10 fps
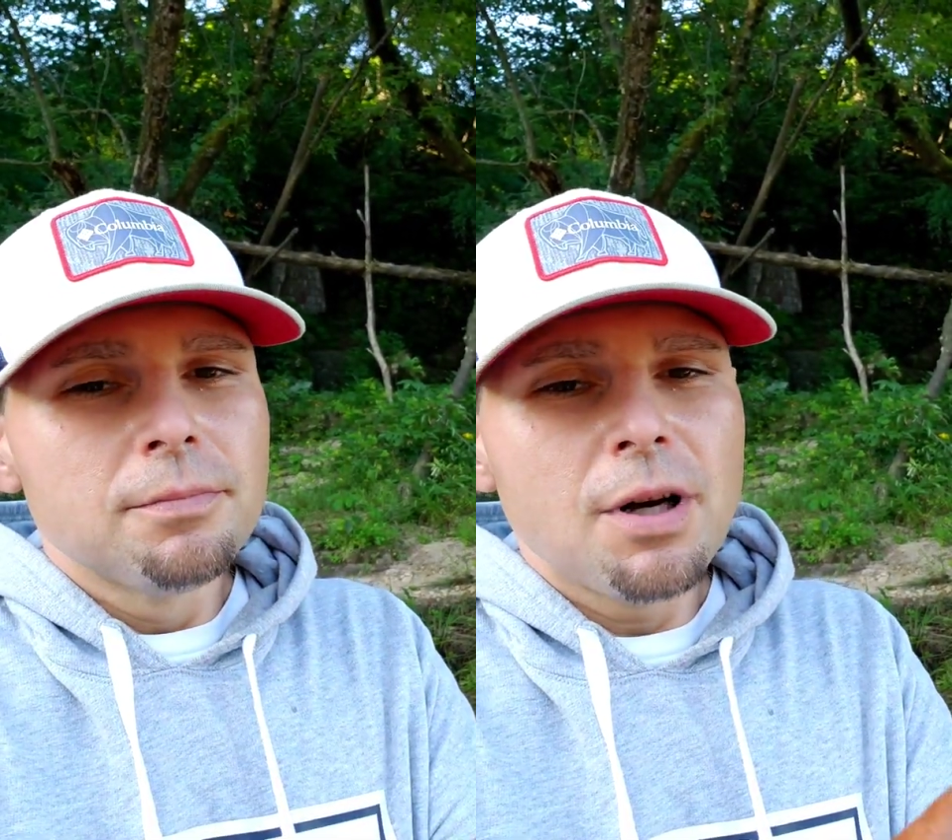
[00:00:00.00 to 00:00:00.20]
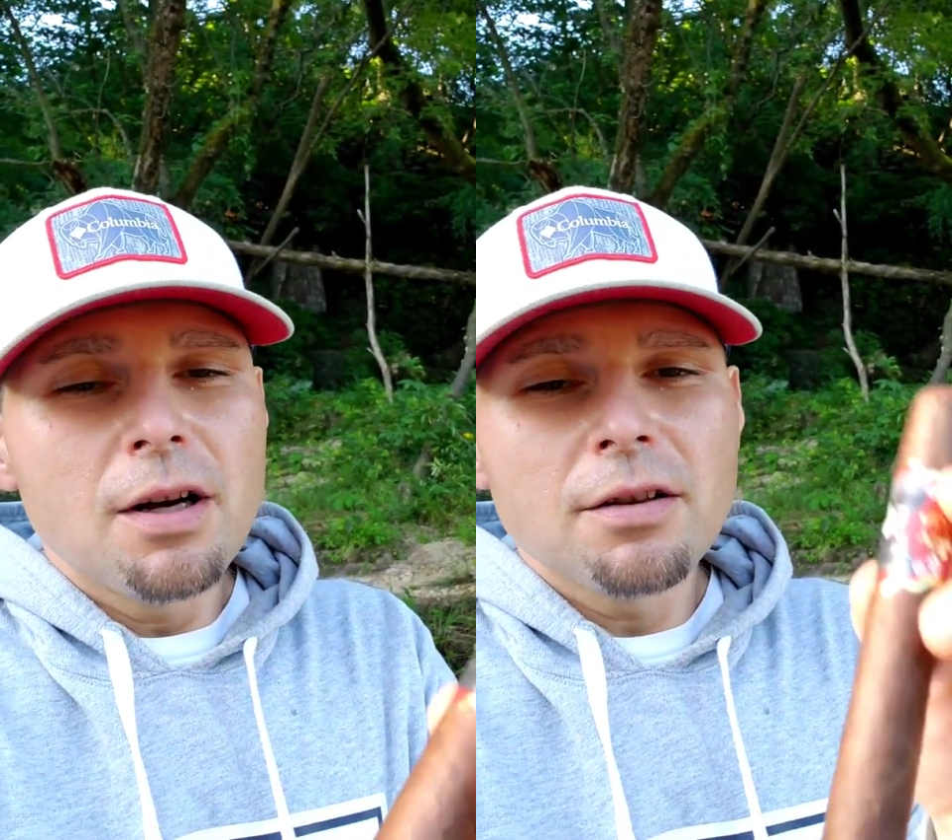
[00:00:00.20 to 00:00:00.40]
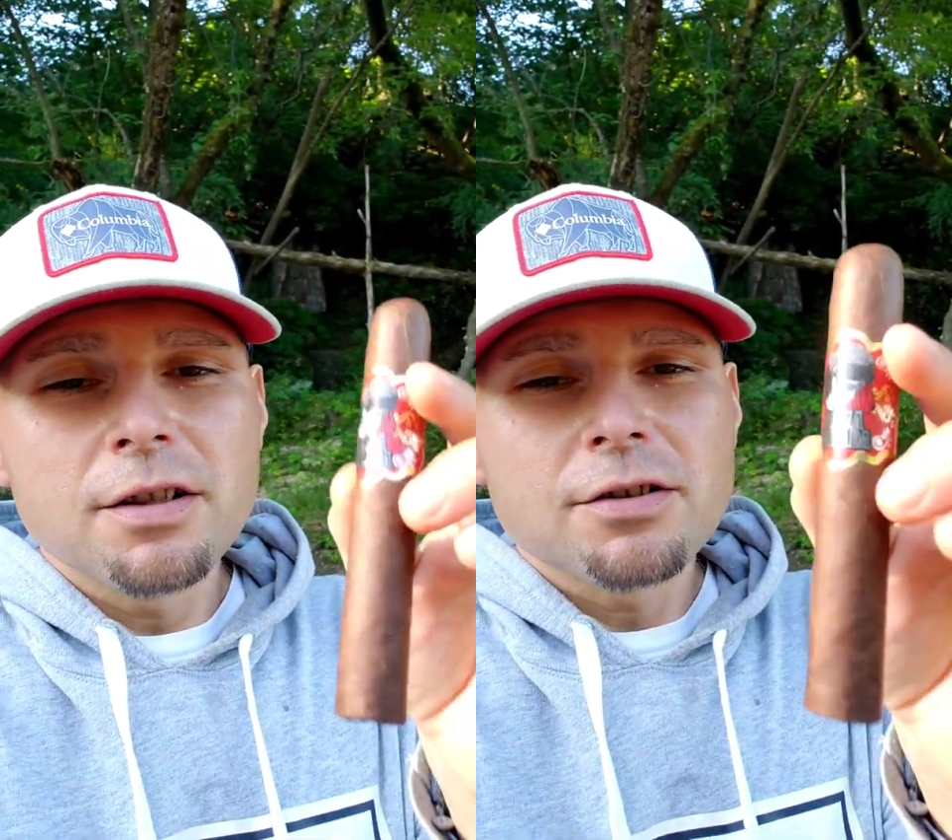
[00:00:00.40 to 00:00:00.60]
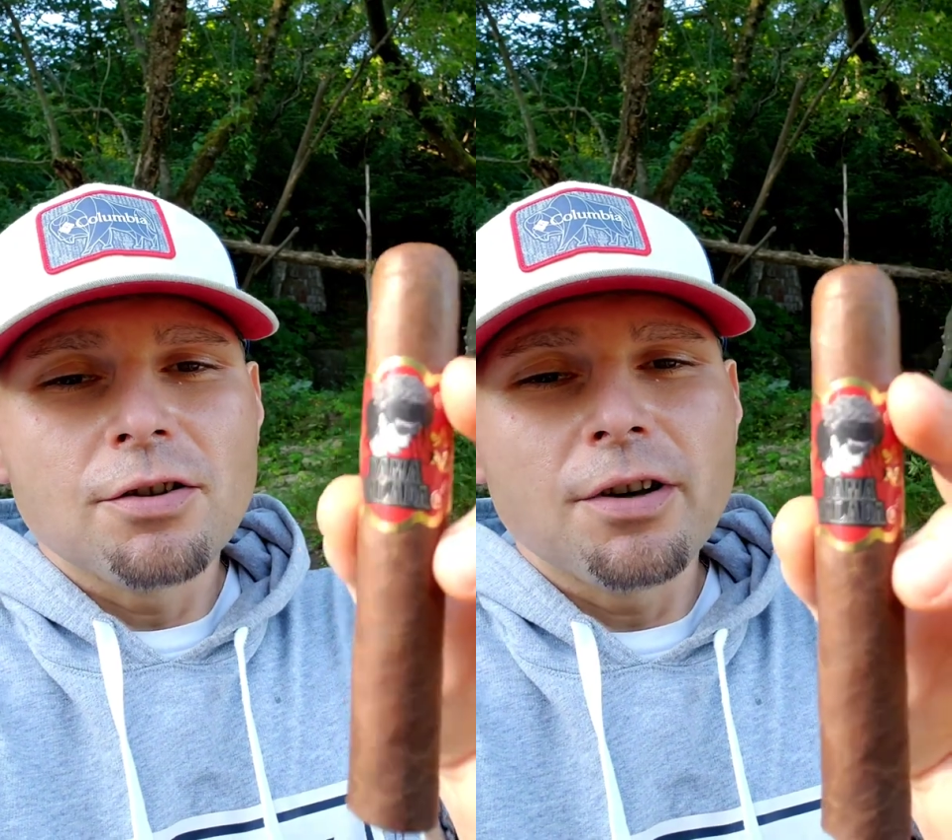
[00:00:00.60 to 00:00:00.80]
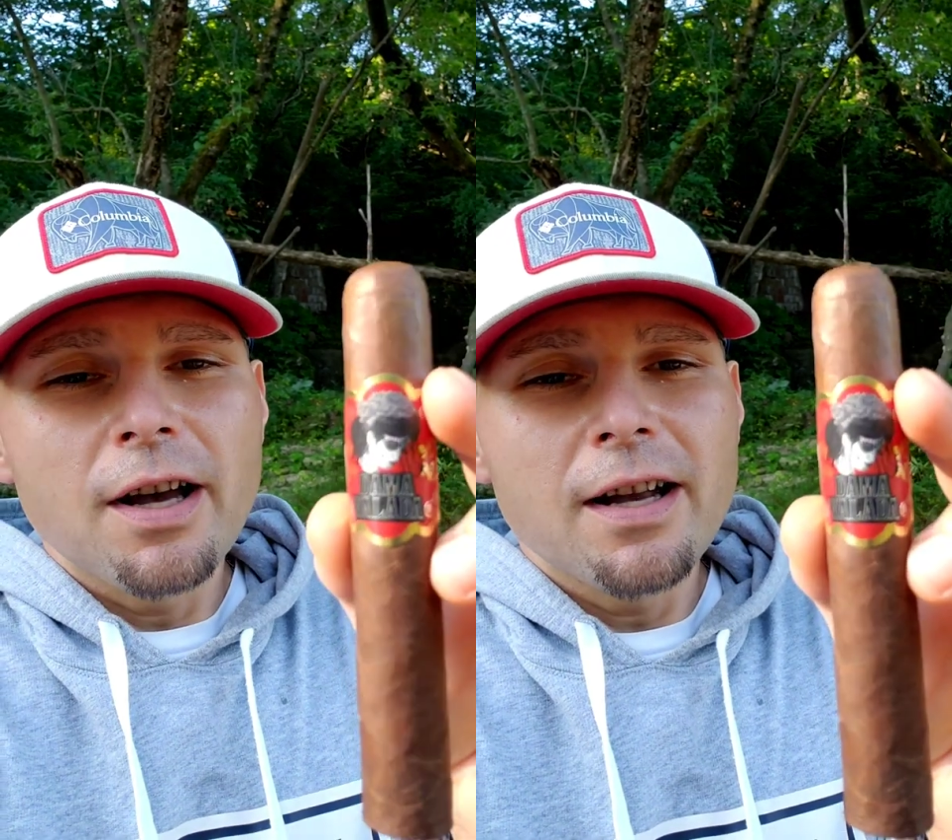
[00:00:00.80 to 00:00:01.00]
But let's
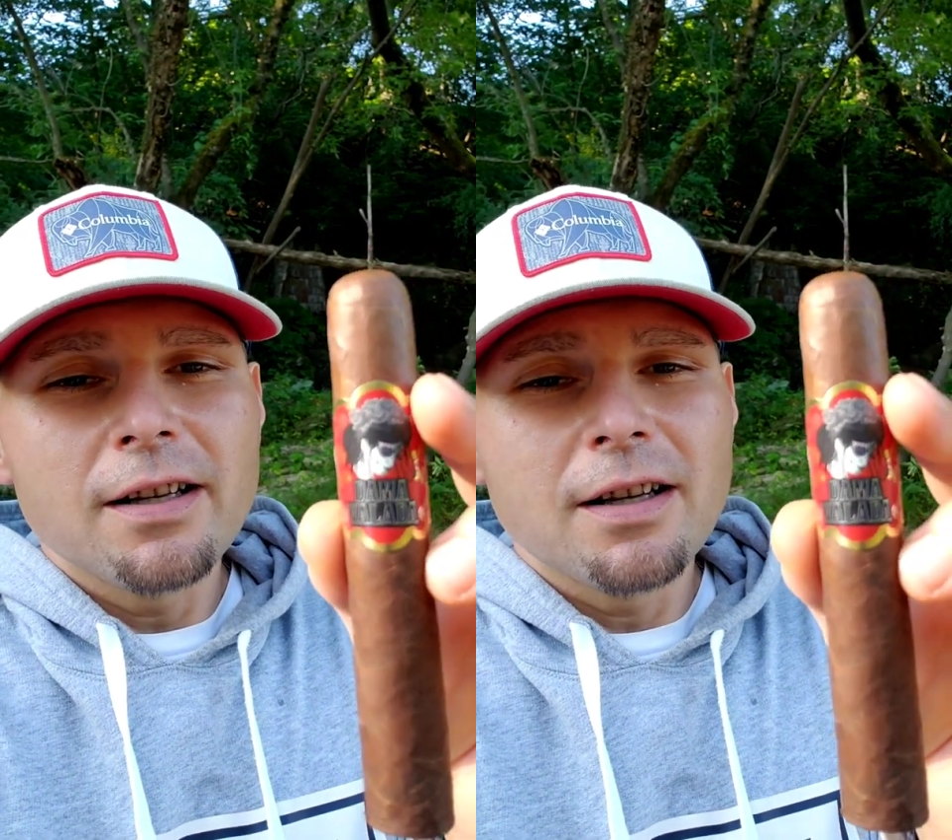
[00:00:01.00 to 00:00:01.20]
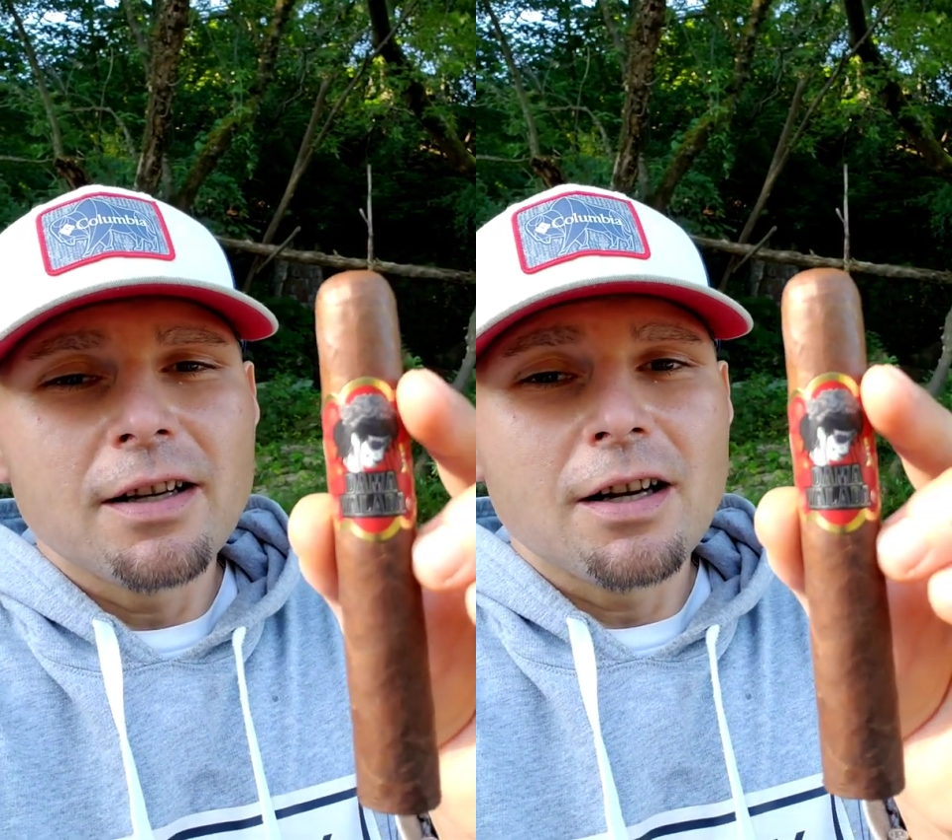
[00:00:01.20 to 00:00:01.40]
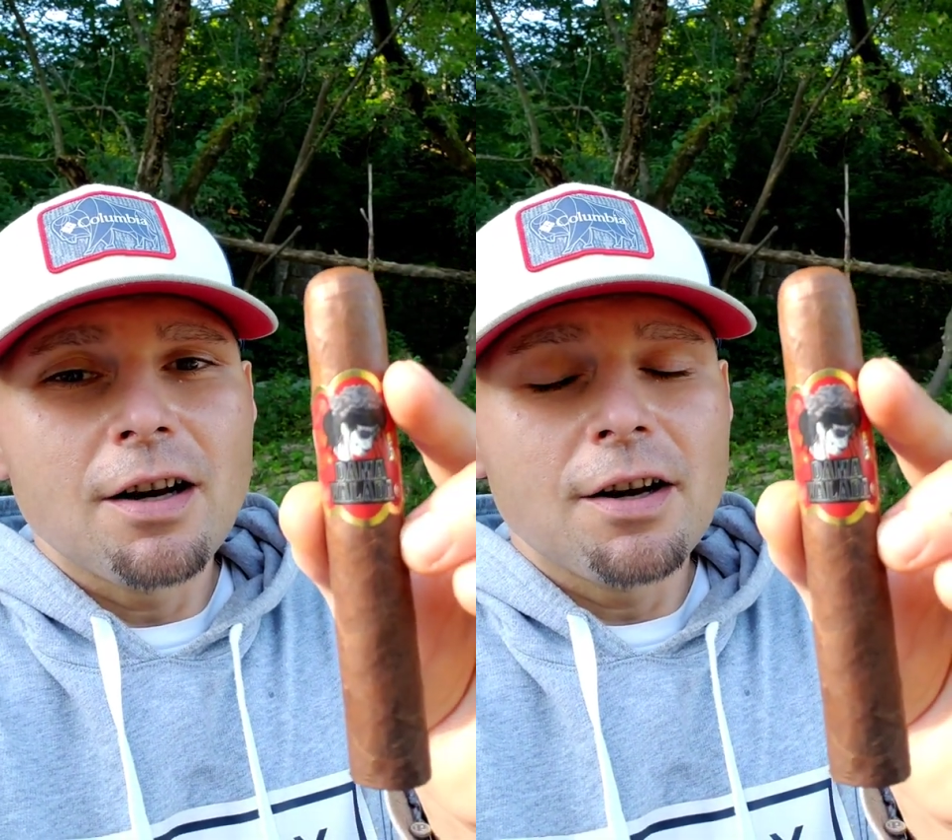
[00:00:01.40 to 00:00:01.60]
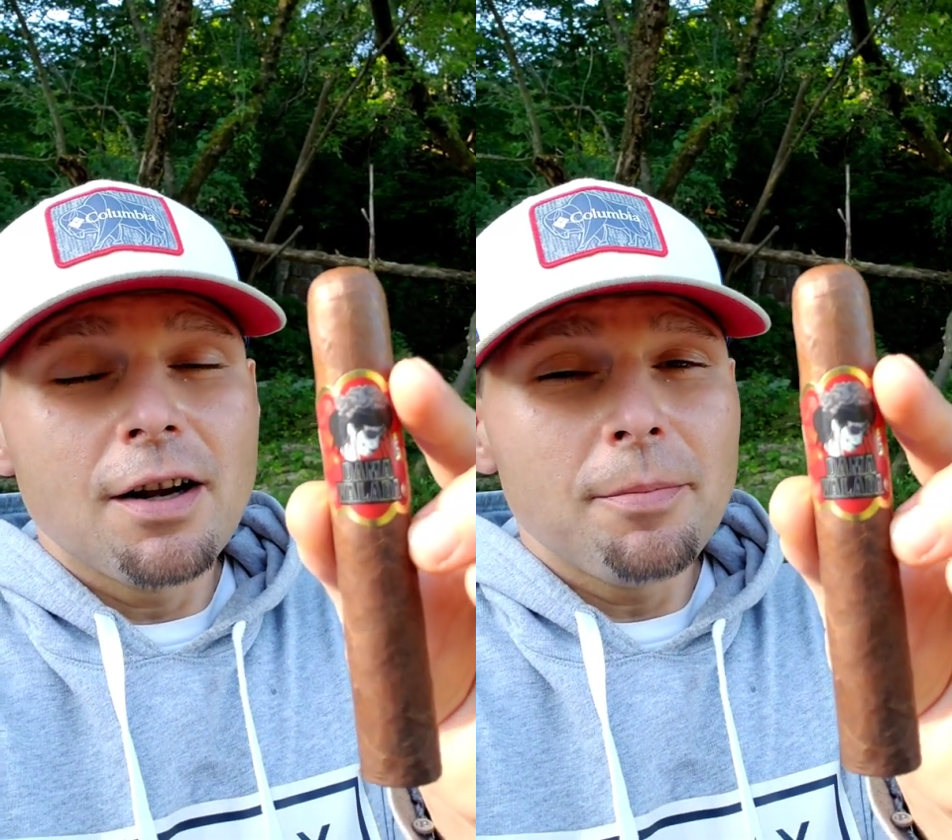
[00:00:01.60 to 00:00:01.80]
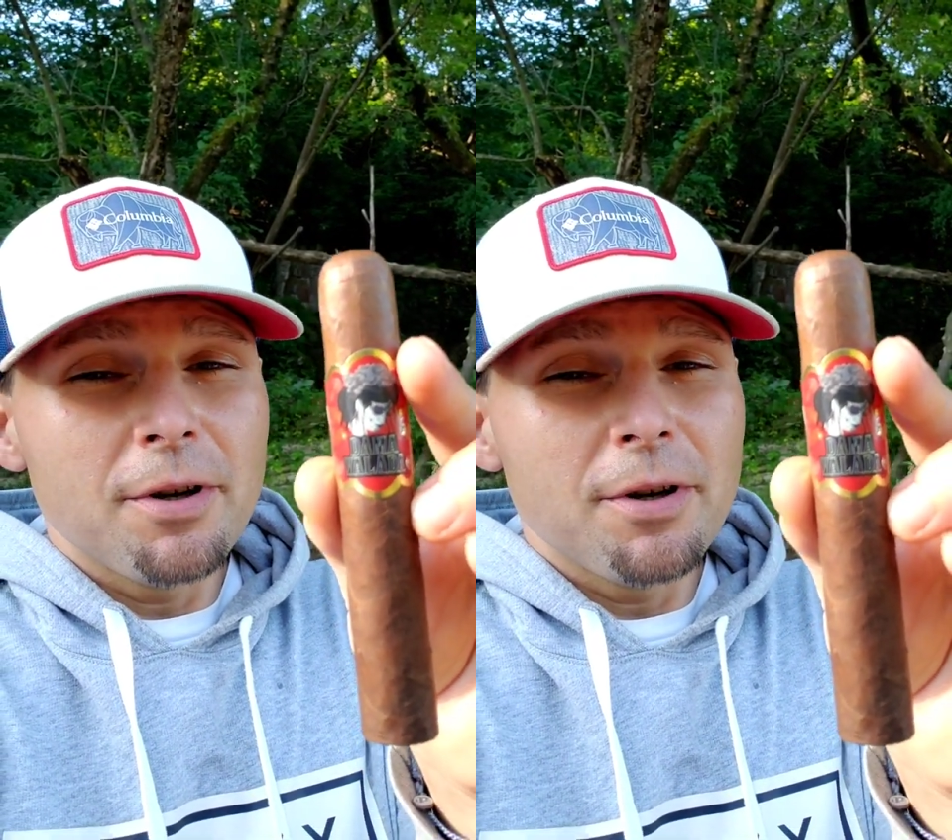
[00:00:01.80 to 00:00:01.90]
go ahead, get it cut up,